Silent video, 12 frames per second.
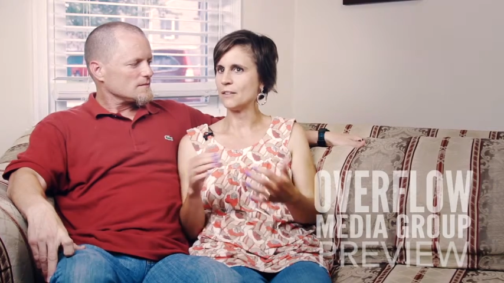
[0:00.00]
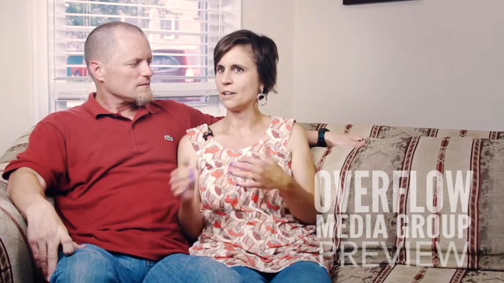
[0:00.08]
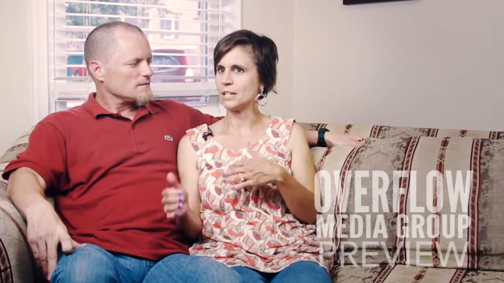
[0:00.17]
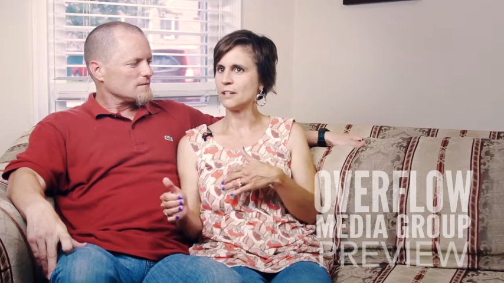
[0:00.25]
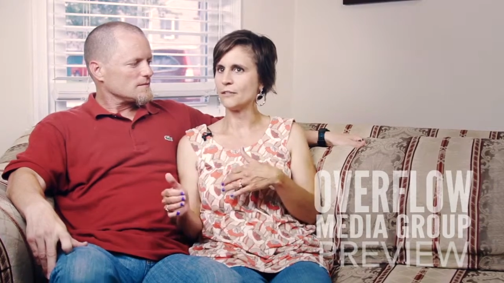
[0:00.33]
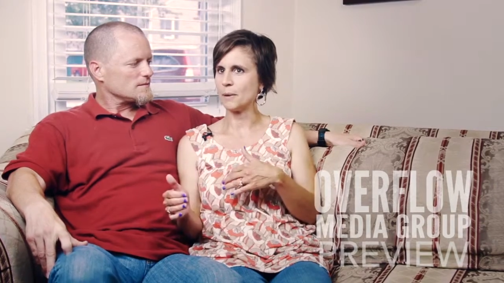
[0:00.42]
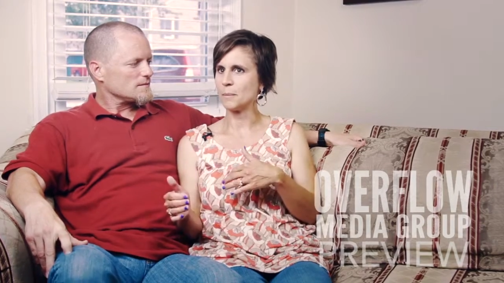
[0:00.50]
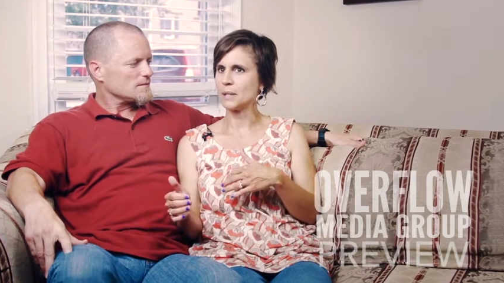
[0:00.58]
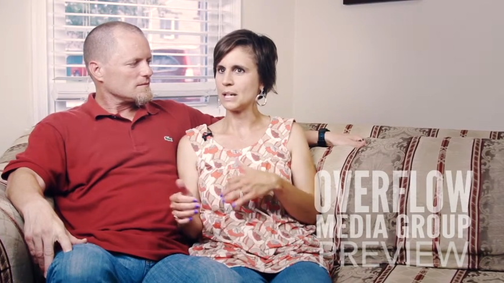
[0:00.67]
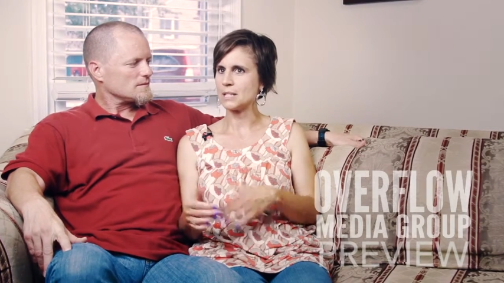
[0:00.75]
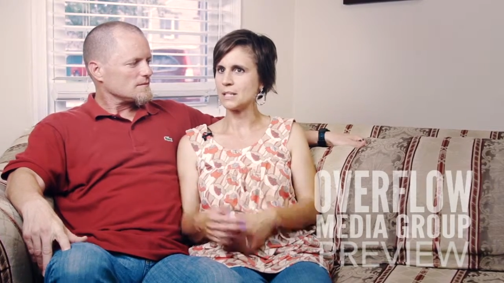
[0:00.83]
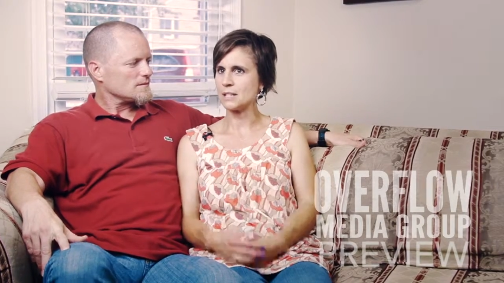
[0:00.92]
Speaker 1: of at different
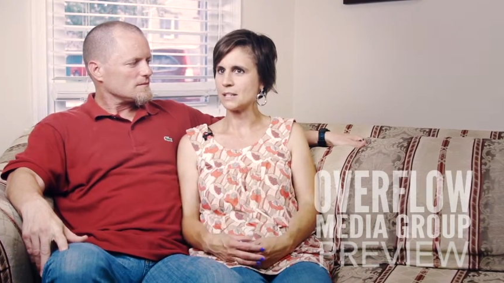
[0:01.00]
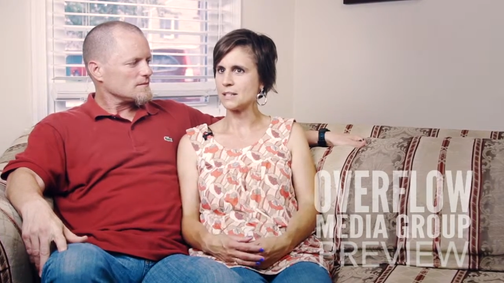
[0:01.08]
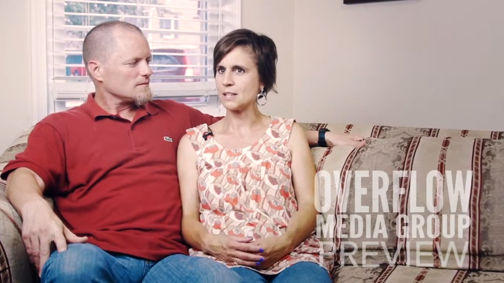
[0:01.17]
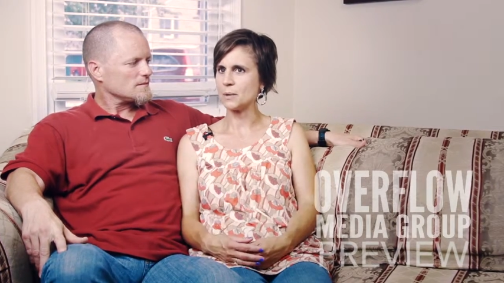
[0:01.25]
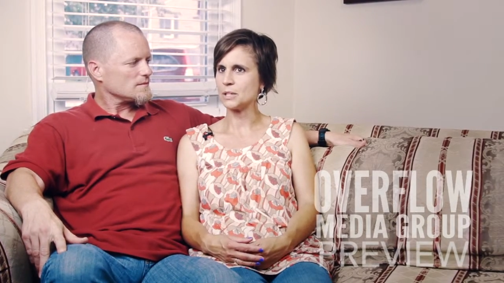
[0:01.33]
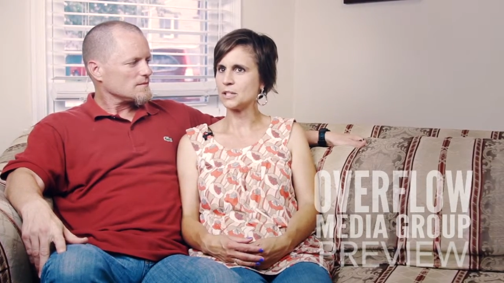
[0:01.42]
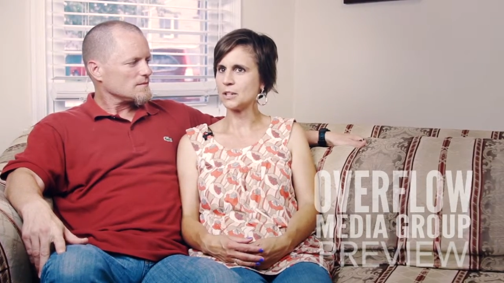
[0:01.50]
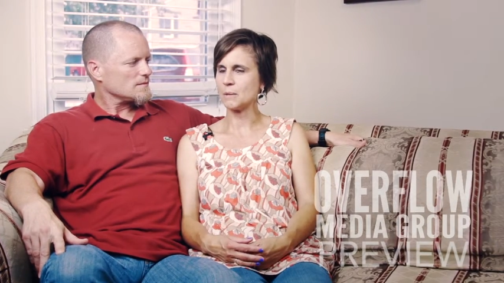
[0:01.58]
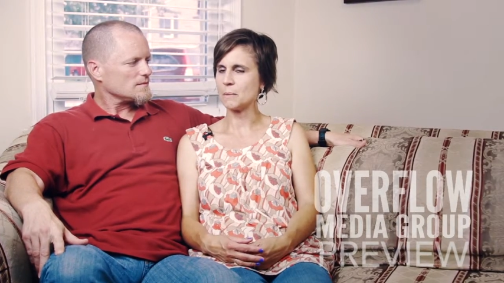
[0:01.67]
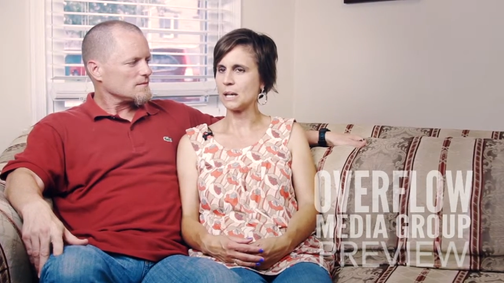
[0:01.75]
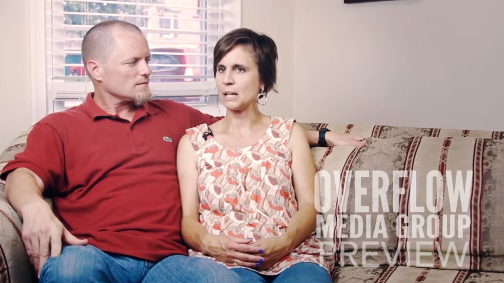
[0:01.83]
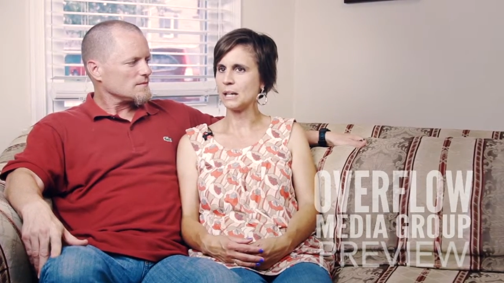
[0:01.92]
places, so it
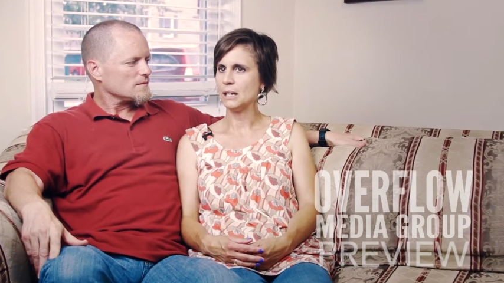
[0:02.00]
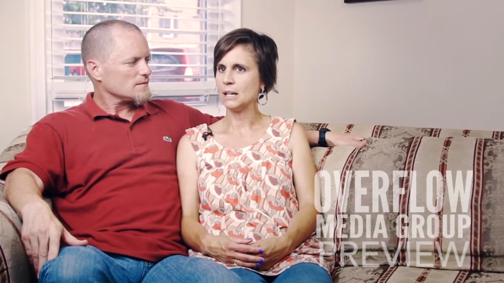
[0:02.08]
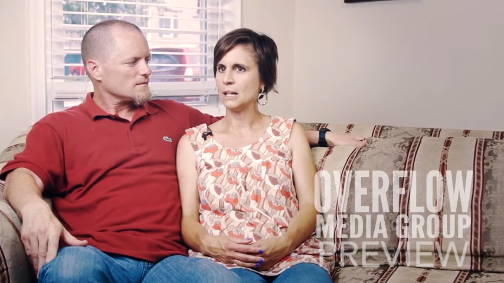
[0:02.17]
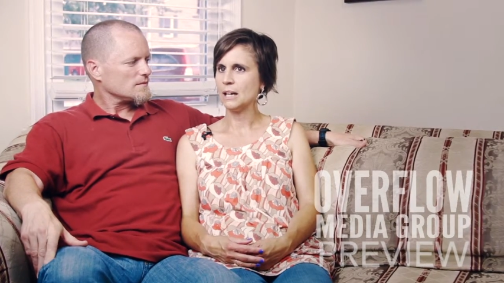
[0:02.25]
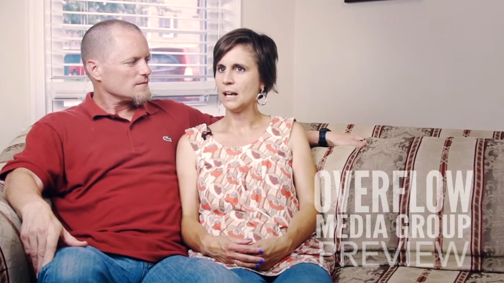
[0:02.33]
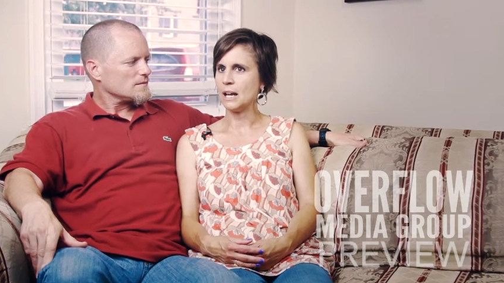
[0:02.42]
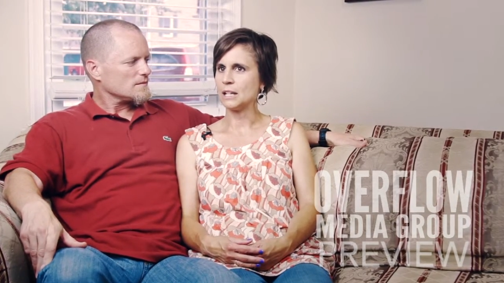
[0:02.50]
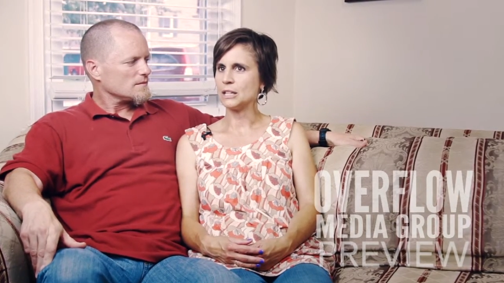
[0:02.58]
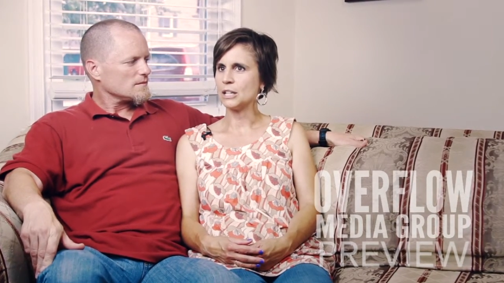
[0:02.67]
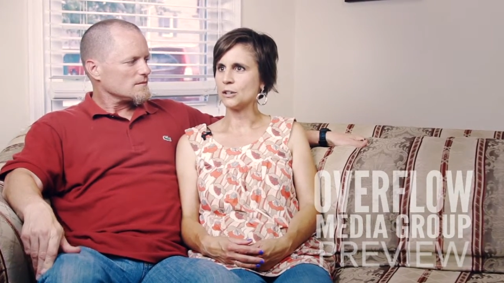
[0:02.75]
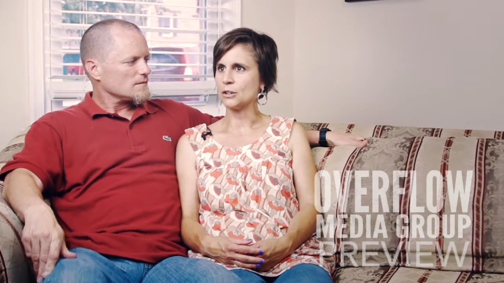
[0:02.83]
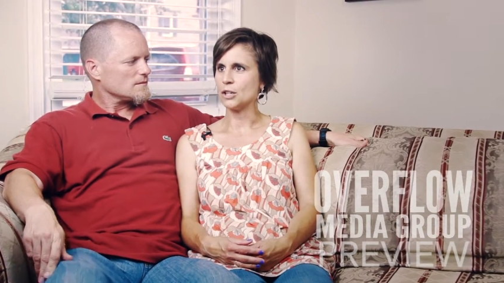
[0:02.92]
took me a
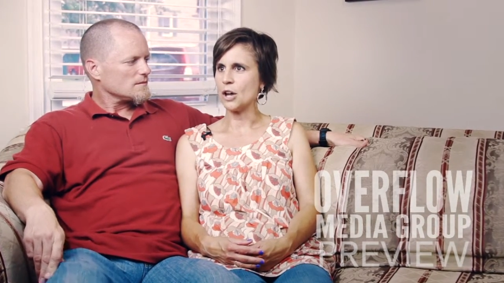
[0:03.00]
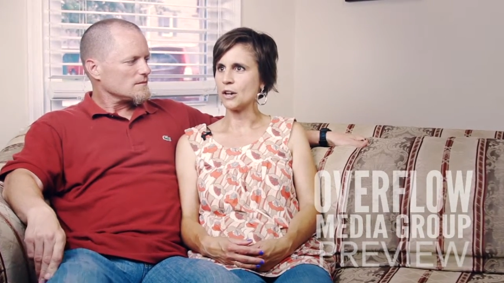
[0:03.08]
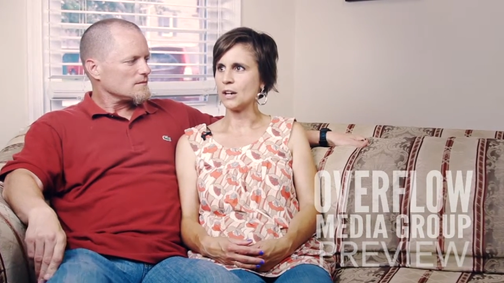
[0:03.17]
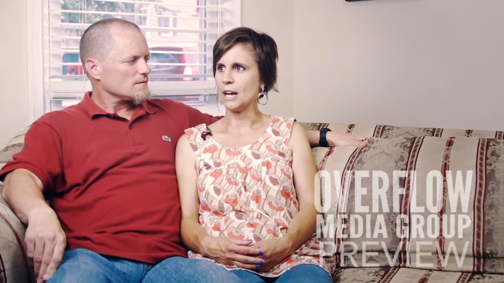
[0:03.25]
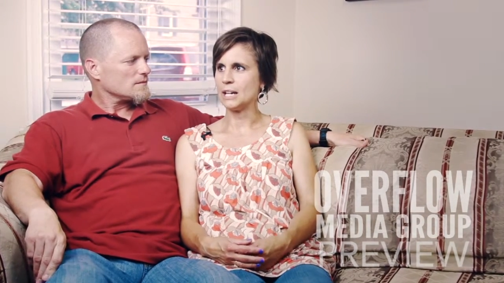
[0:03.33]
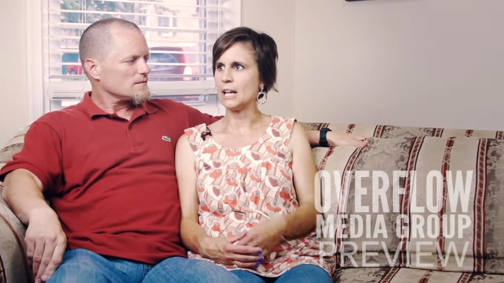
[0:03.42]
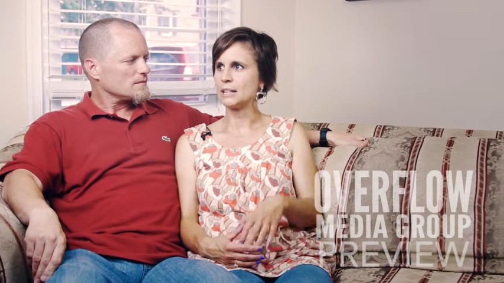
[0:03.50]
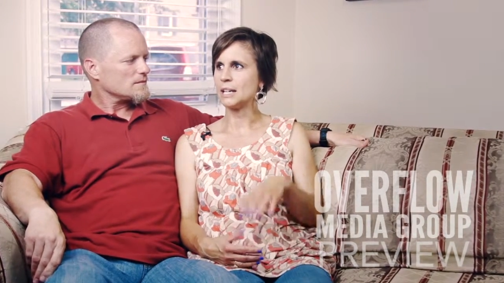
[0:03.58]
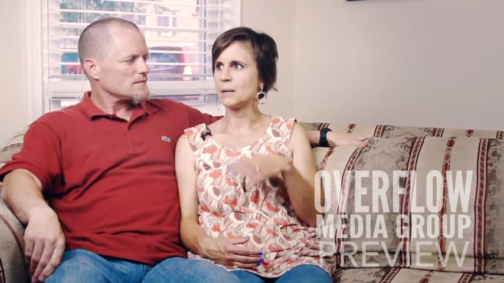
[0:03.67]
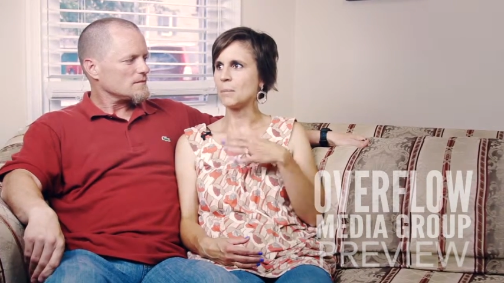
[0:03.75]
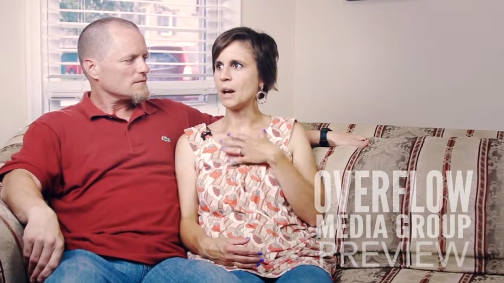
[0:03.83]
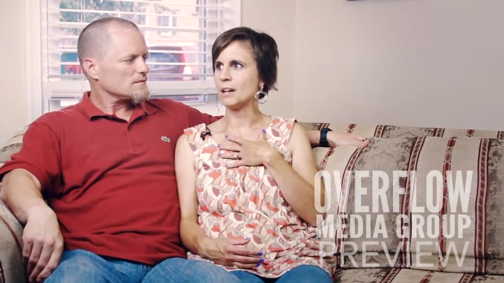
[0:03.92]
little longer. And I
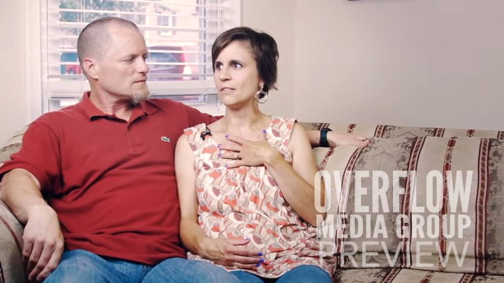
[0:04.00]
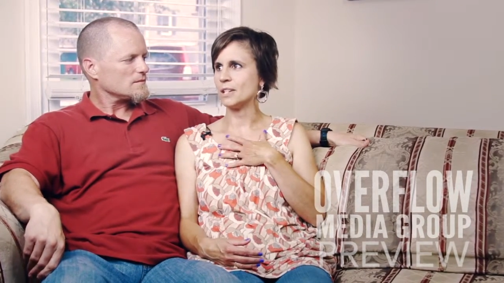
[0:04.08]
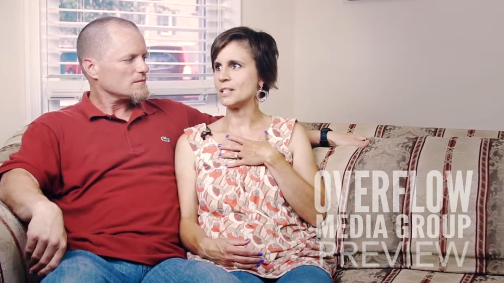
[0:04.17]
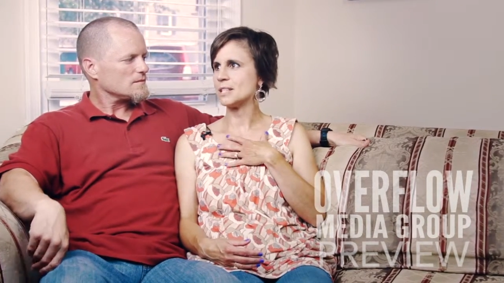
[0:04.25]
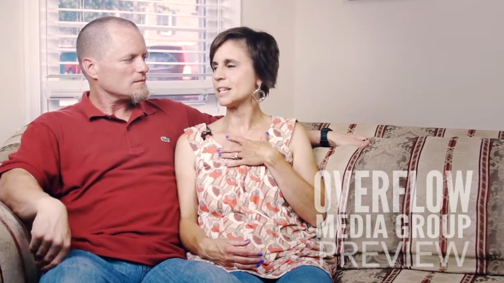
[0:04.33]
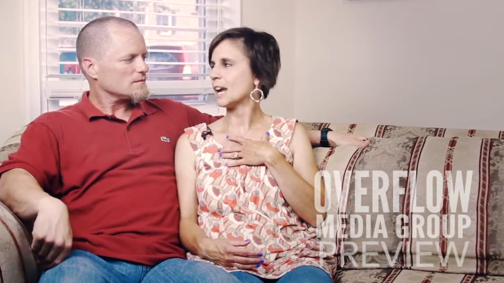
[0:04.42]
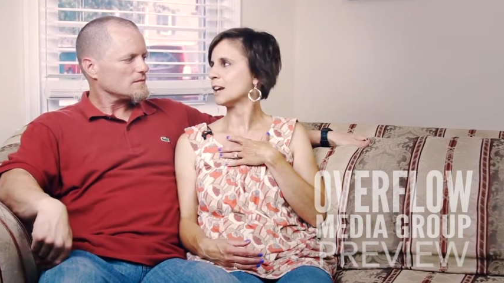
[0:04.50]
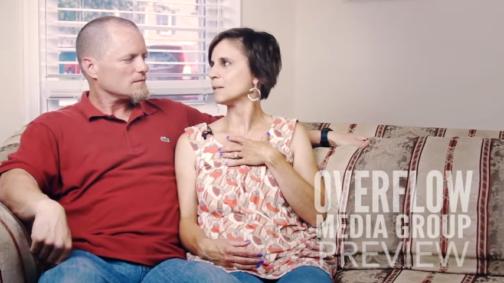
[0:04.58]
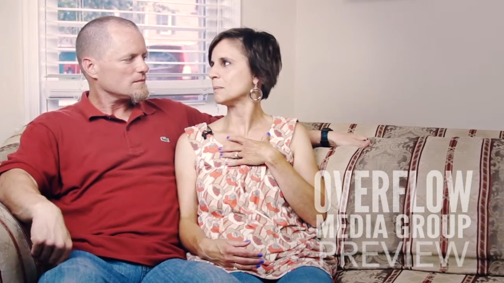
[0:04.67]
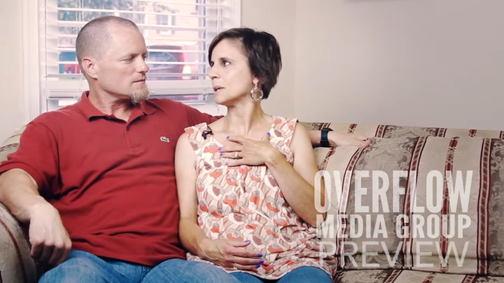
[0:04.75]
think part of it scared